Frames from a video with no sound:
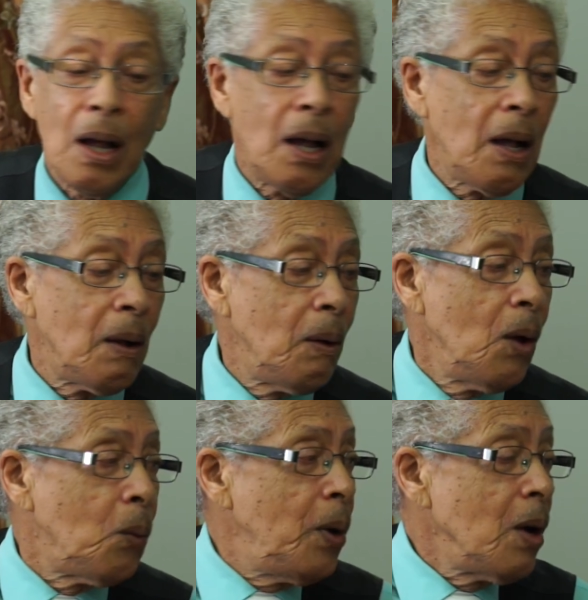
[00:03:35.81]
Uh,
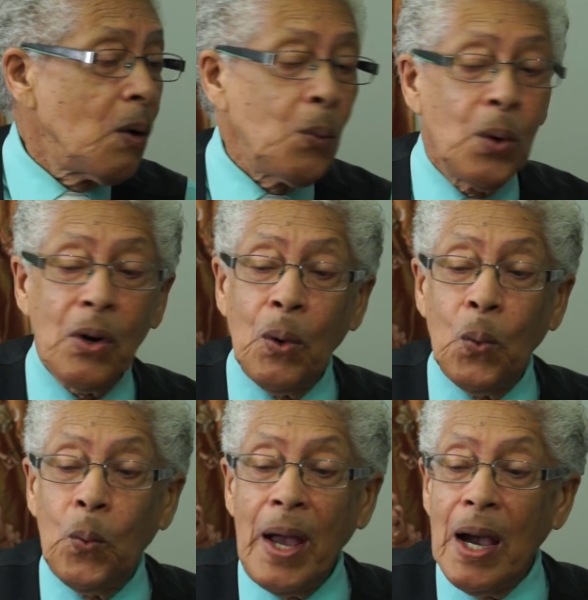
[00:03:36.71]
we were, were
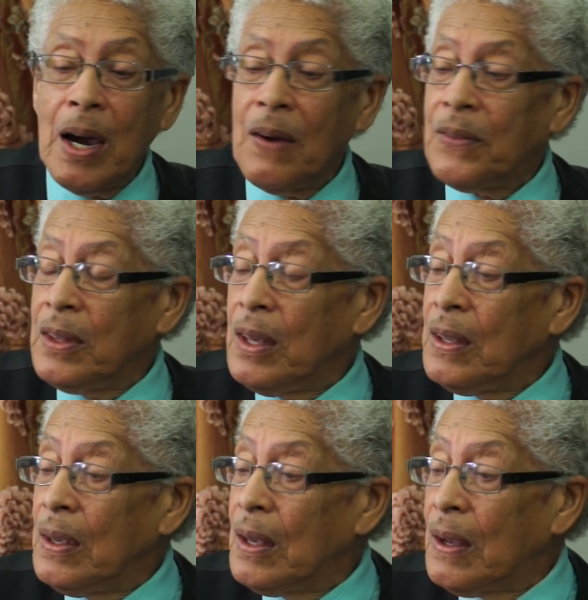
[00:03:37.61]
aware of
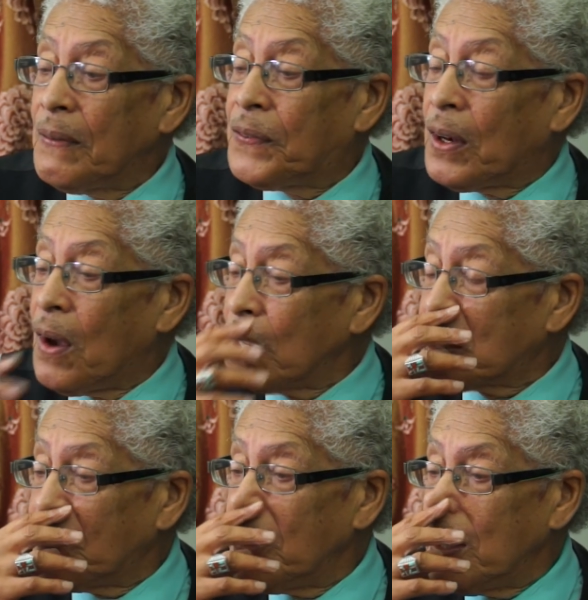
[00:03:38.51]
the uh,
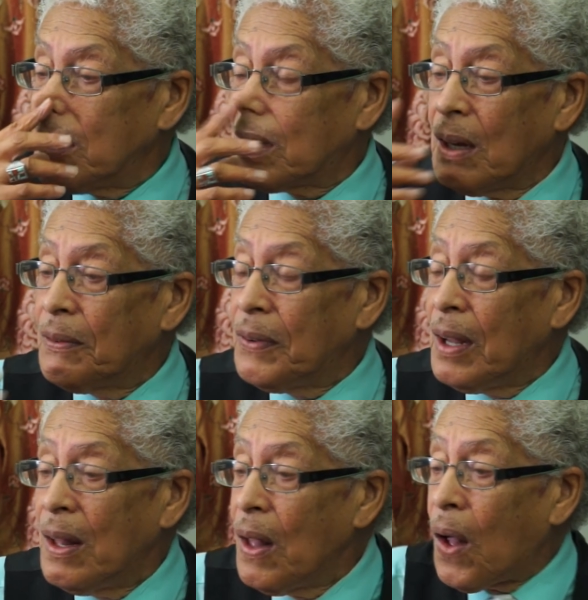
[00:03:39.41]
philosophies of
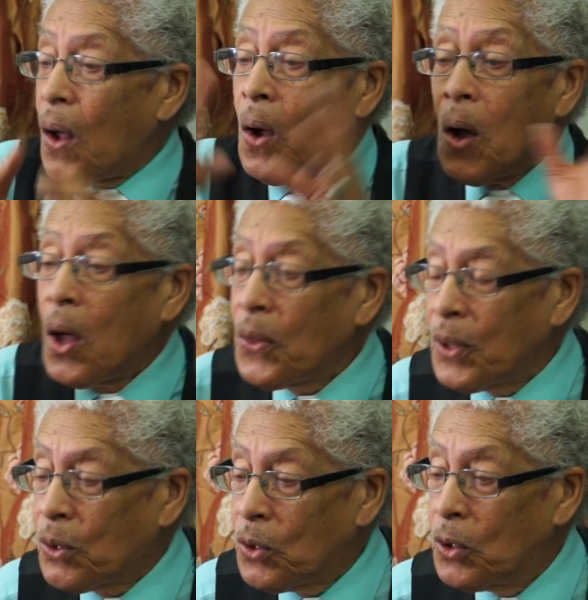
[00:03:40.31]
uh, all
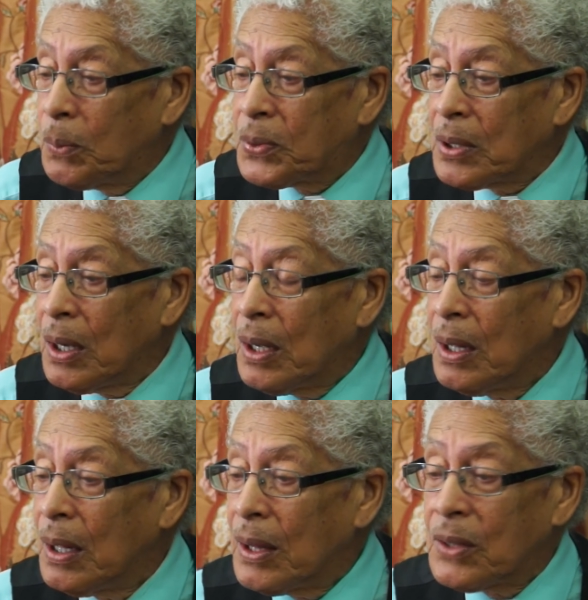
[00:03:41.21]
the groups, uh,
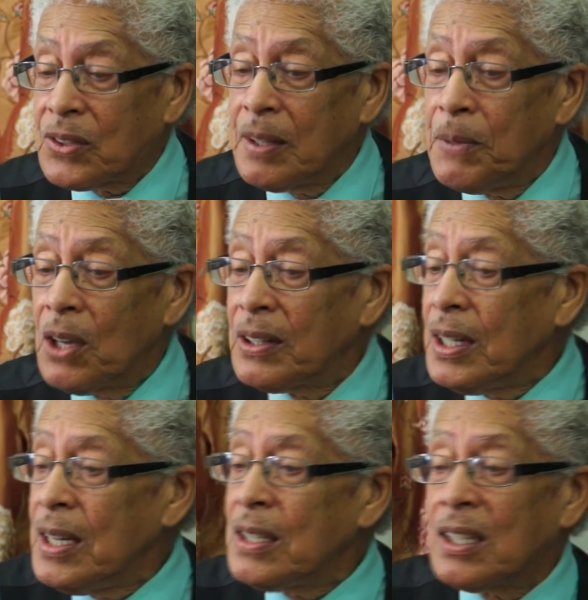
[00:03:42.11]
the
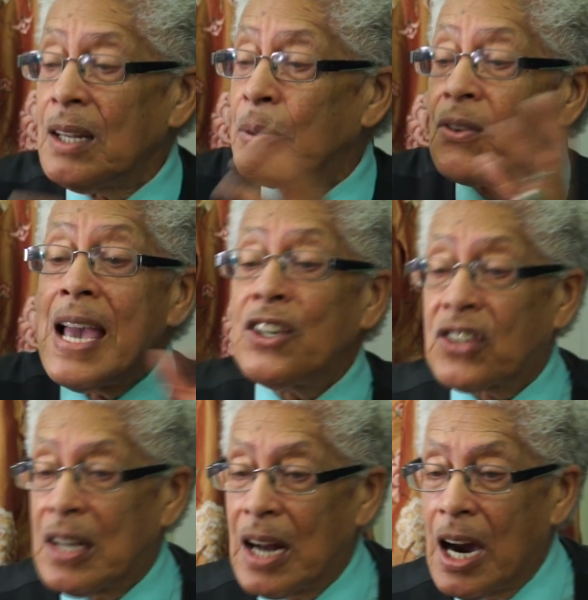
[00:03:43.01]
Symbionese
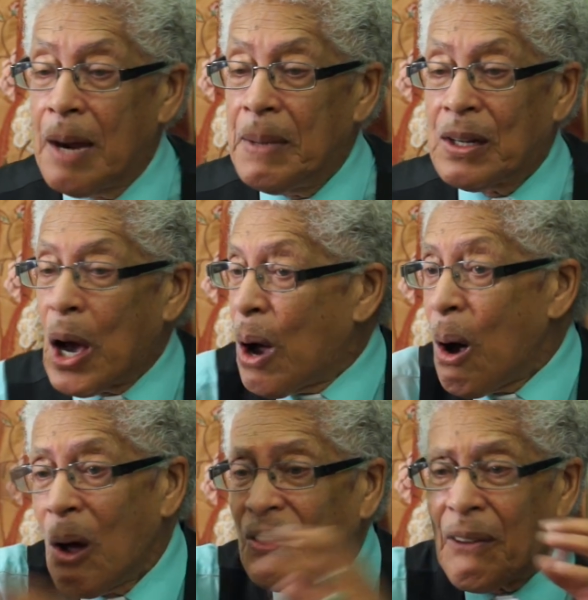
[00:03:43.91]
Liberation Army,
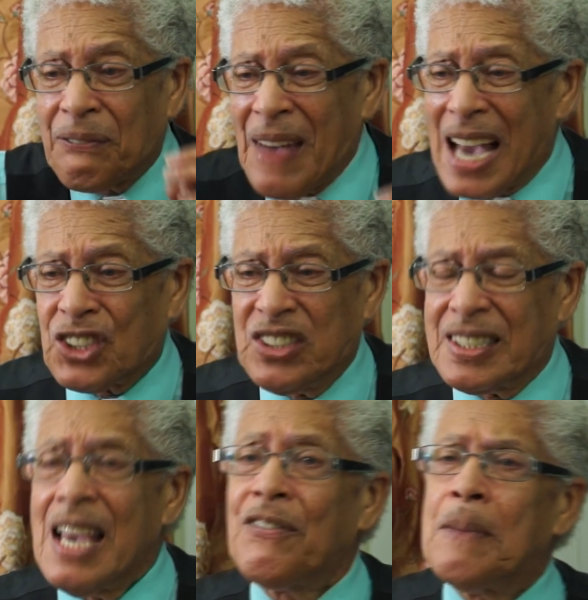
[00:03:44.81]
all the
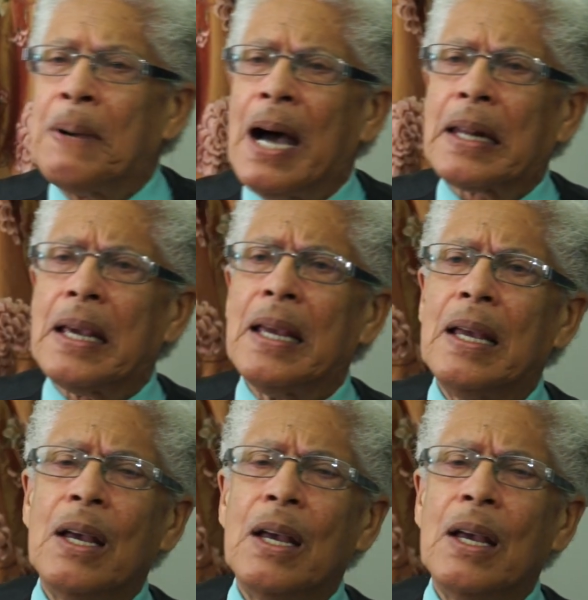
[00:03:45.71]
factions, everybody.